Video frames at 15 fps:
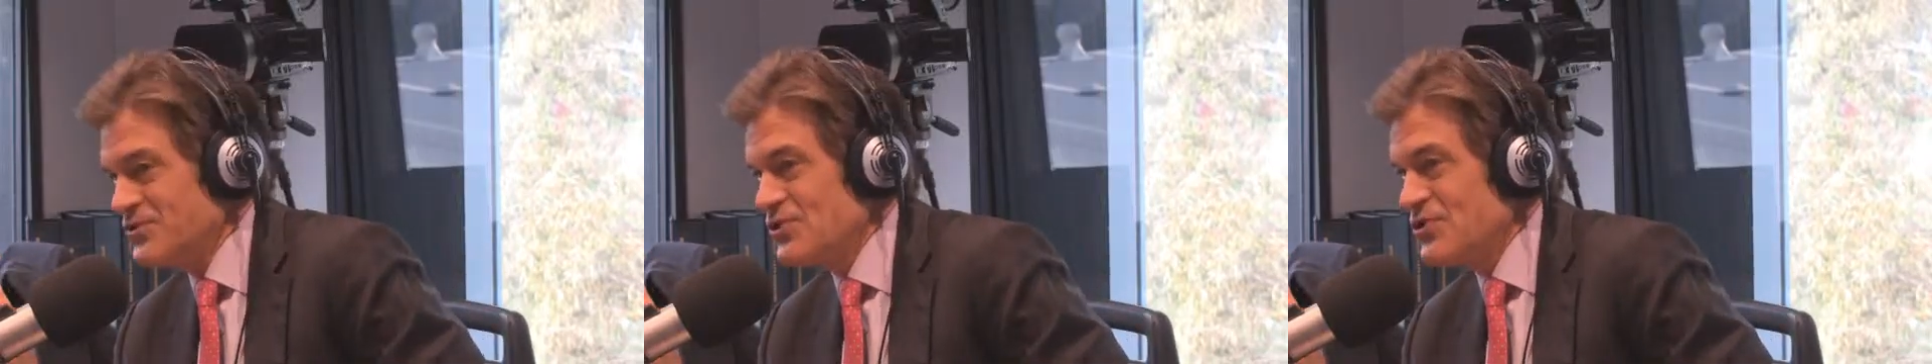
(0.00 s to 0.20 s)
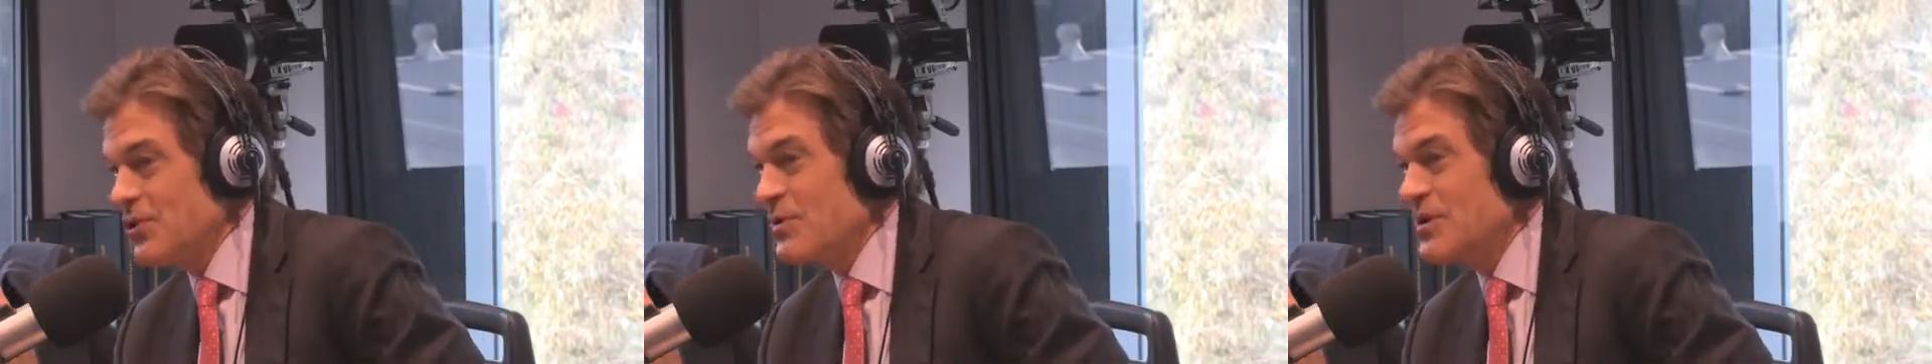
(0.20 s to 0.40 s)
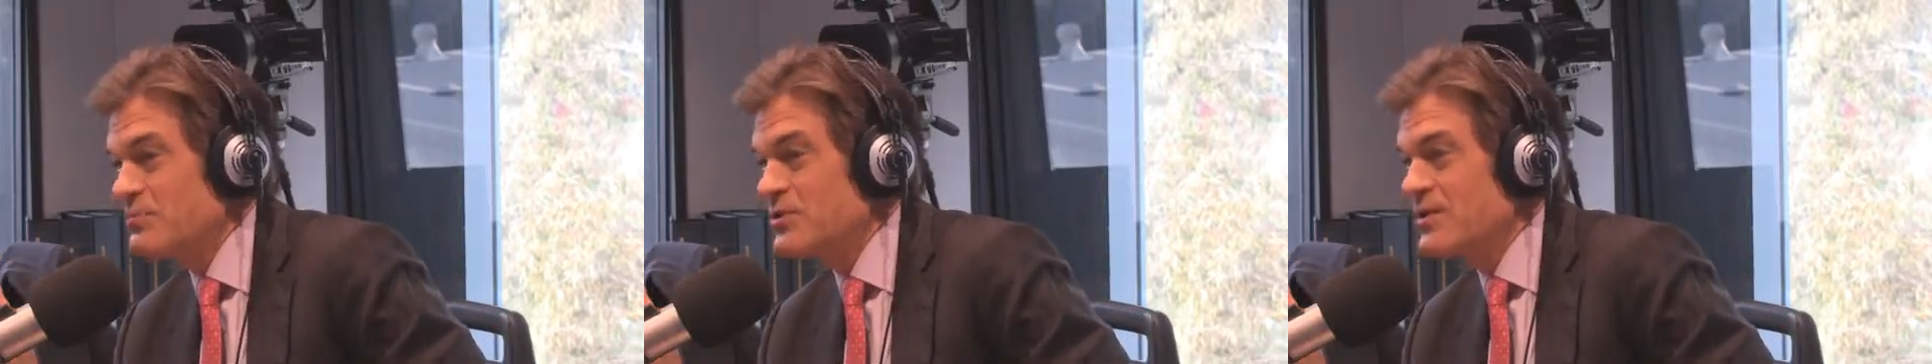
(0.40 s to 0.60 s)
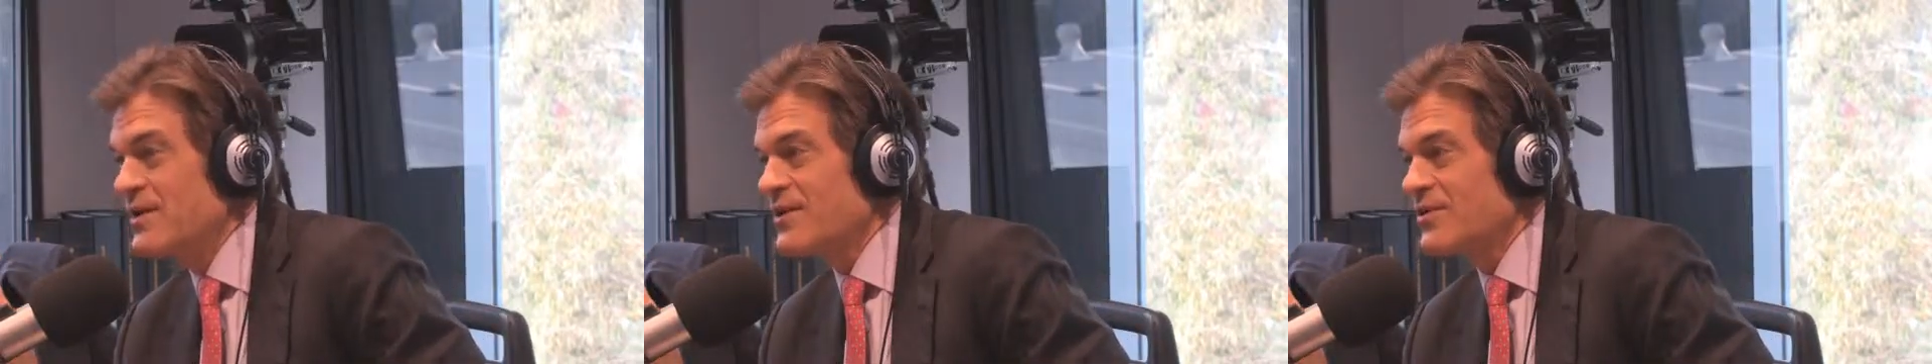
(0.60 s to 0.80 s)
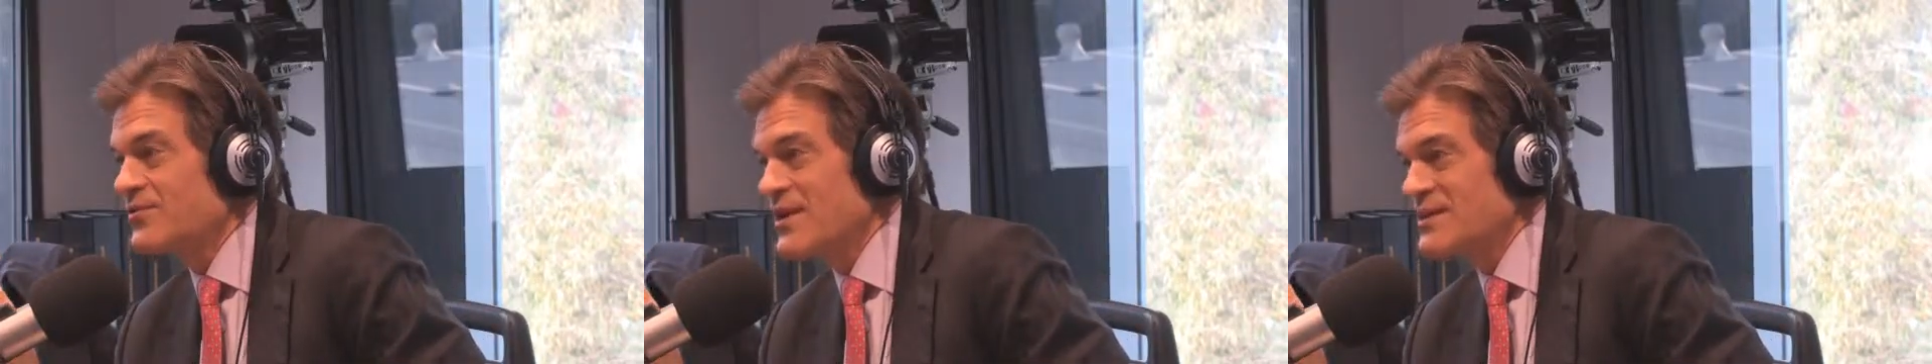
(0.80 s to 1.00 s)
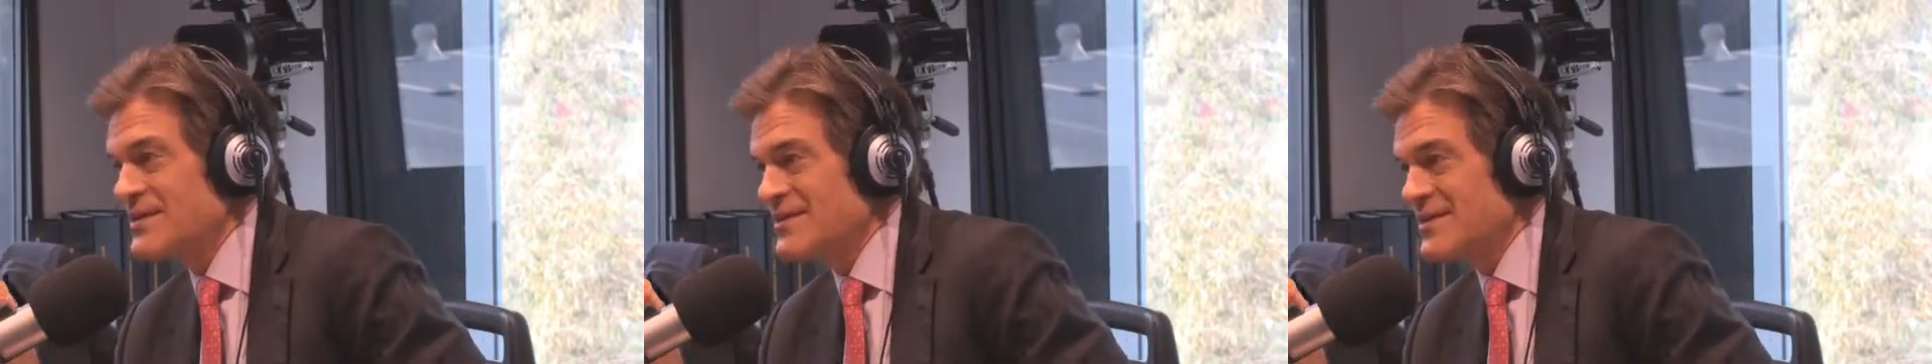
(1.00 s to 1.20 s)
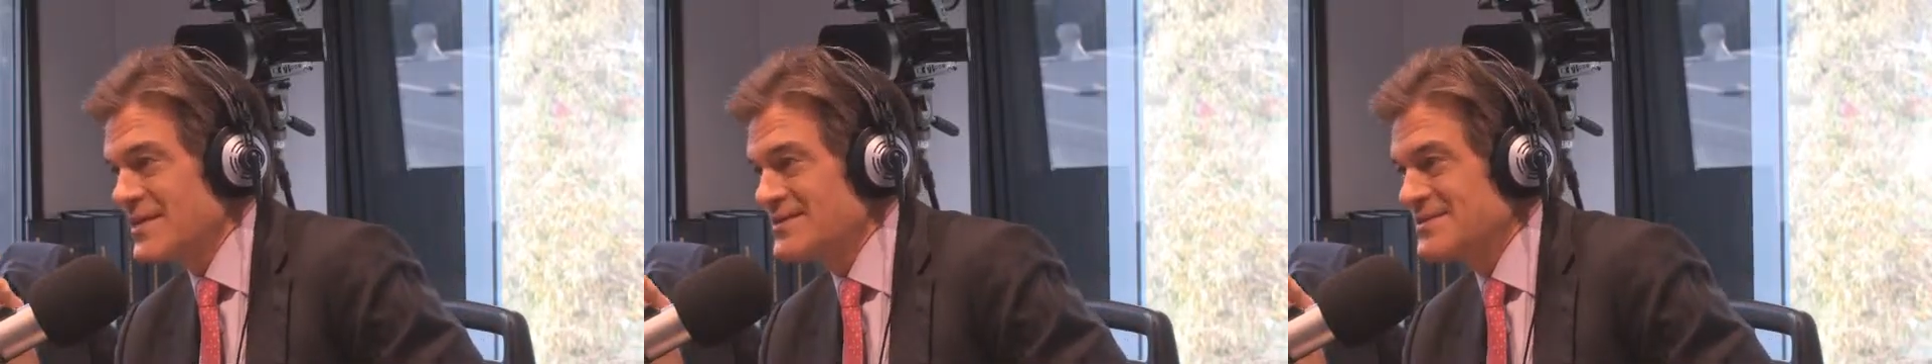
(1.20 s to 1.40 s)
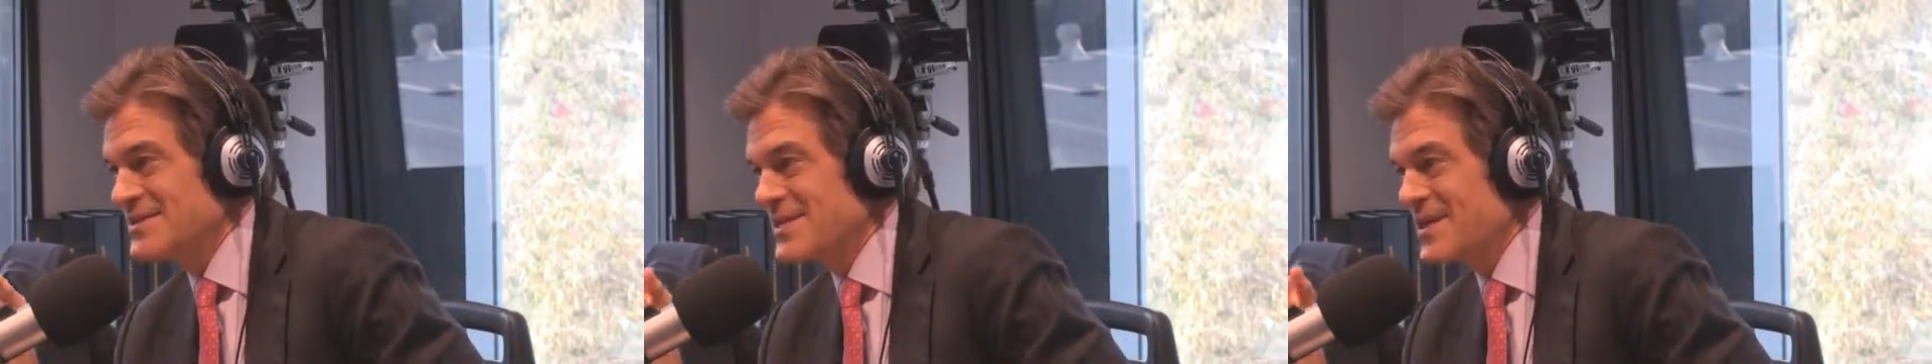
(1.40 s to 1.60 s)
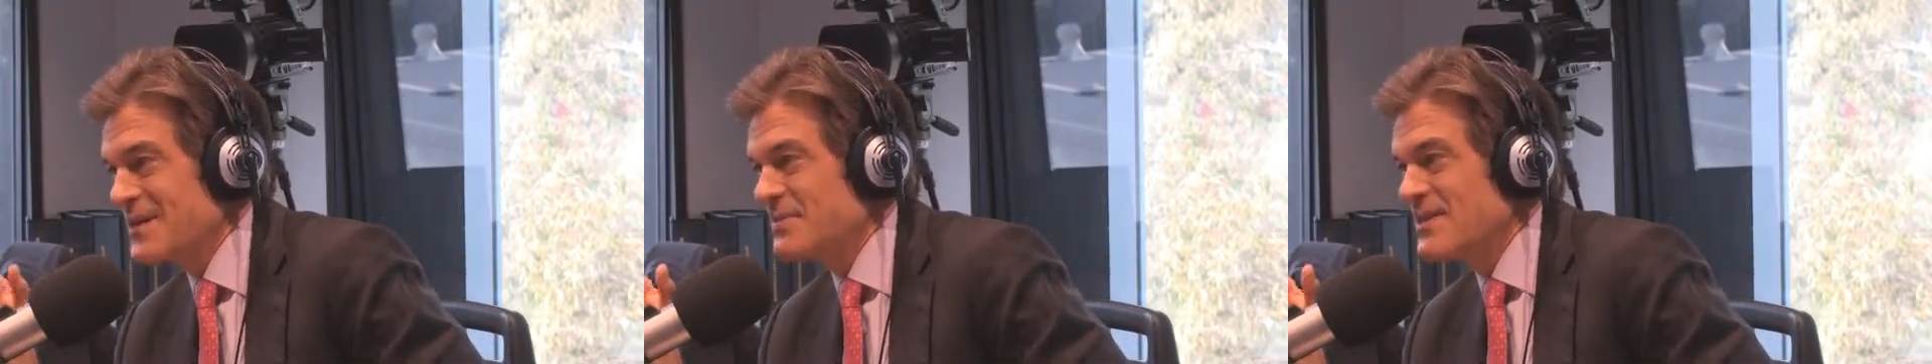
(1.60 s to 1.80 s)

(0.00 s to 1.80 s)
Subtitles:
so you don't want to put a lot of crazy things in there.